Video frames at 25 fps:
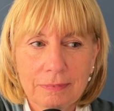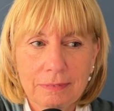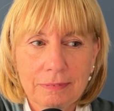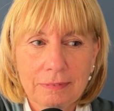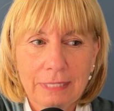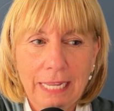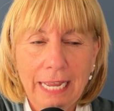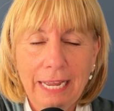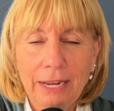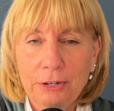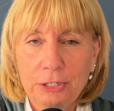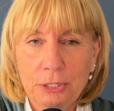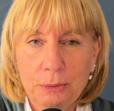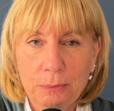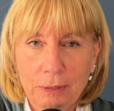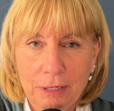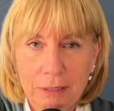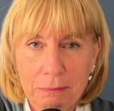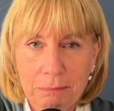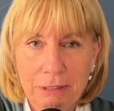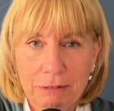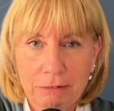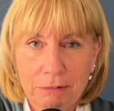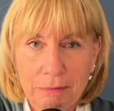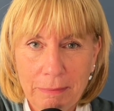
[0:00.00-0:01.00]
how you want to
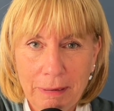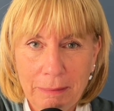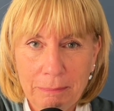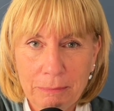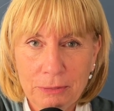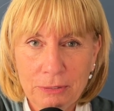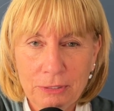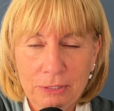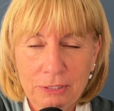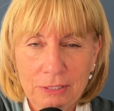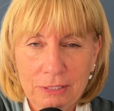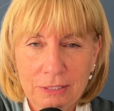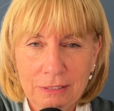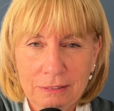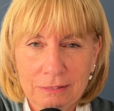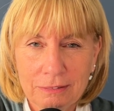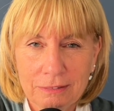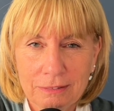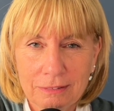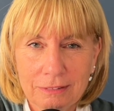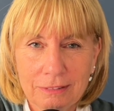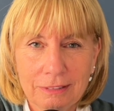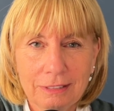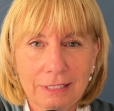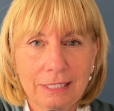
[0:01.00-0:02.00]
be remembered
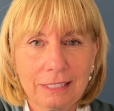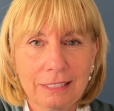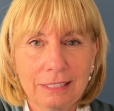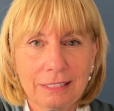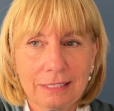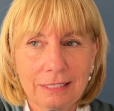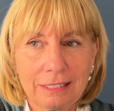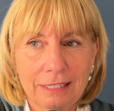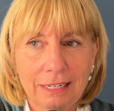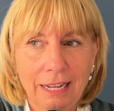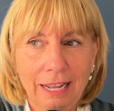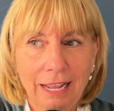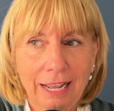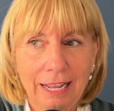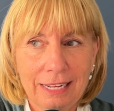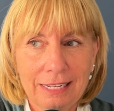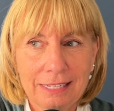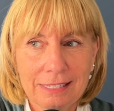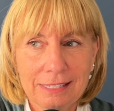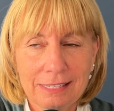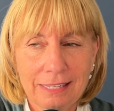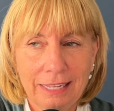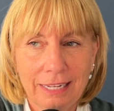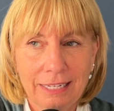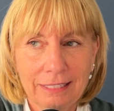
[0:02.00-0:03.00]

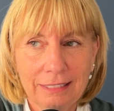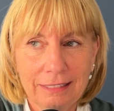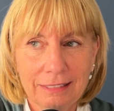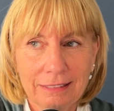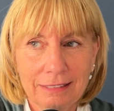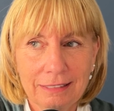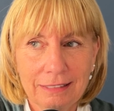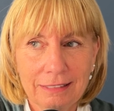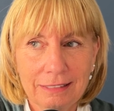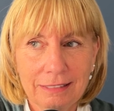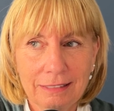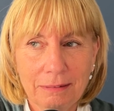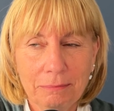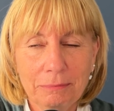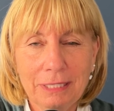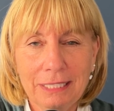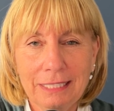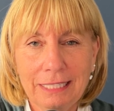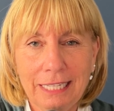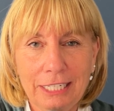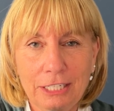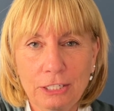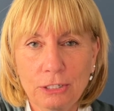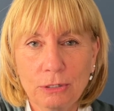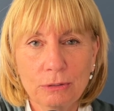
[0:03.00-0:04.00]
as like something
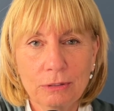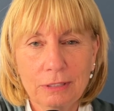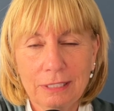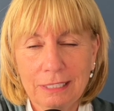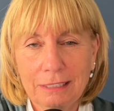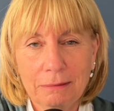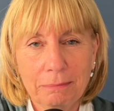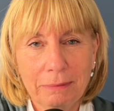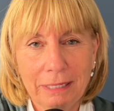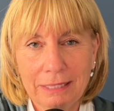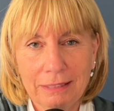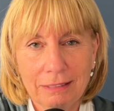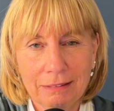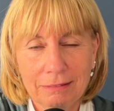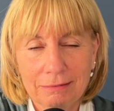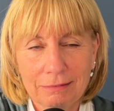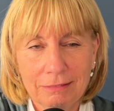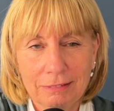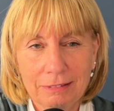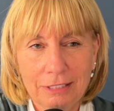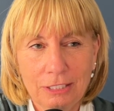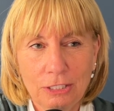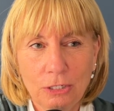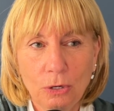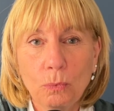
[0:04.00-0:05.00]
that you don't think about.
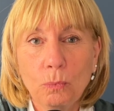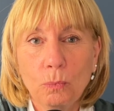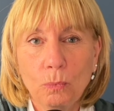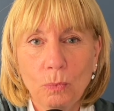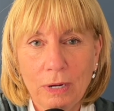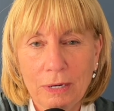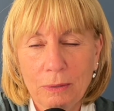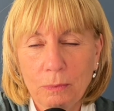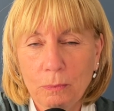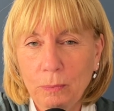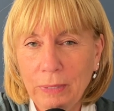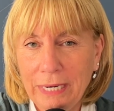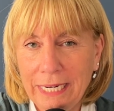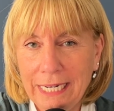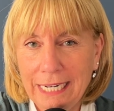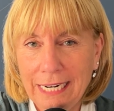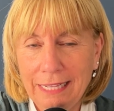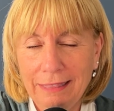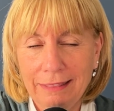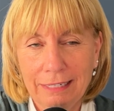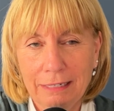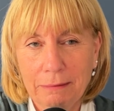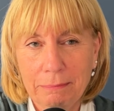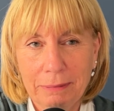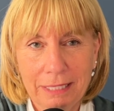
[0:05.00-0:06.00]
You don't want to wait and
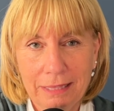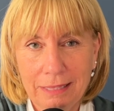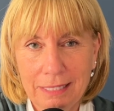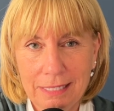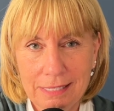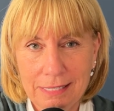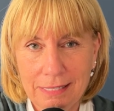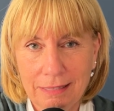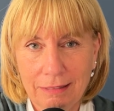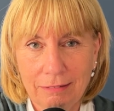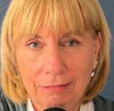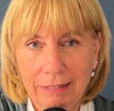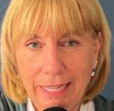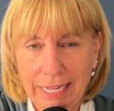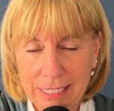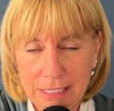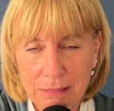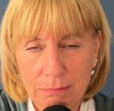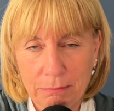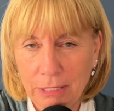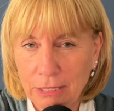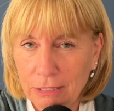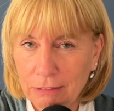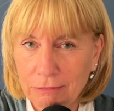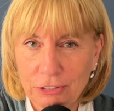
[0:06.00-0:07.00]
think about this in the last
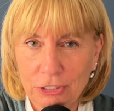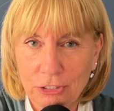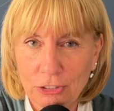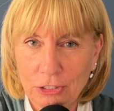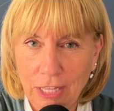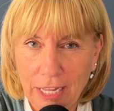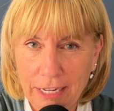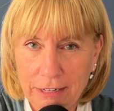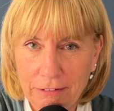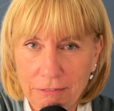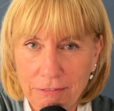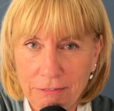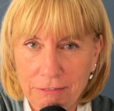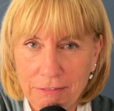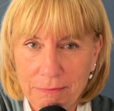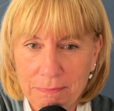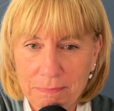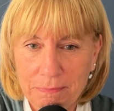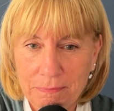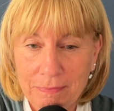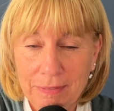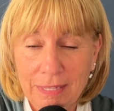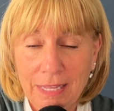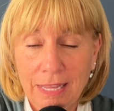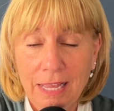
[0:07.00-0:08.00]
month of your life.
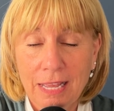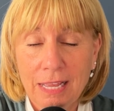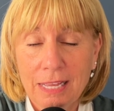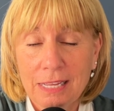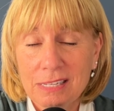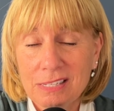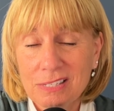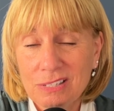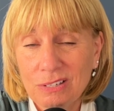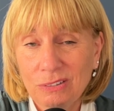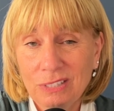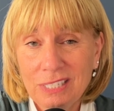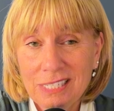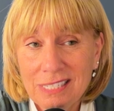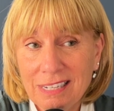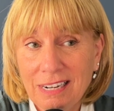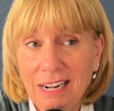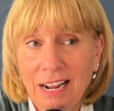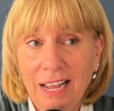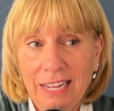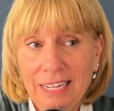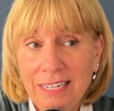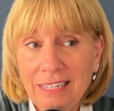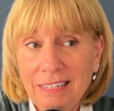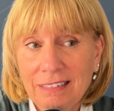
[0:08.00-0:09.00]
So listen,
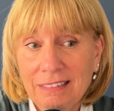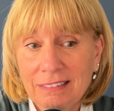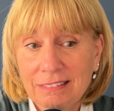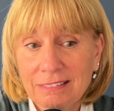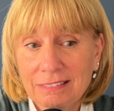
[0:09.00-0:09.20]
I